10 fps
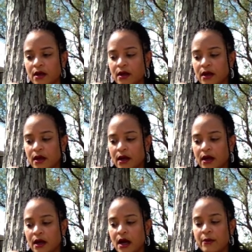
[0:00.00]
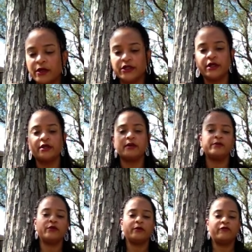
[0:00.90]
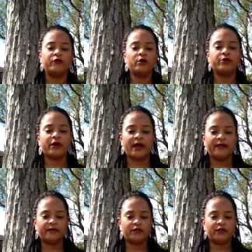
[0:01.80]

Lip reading: I want to show you the full breath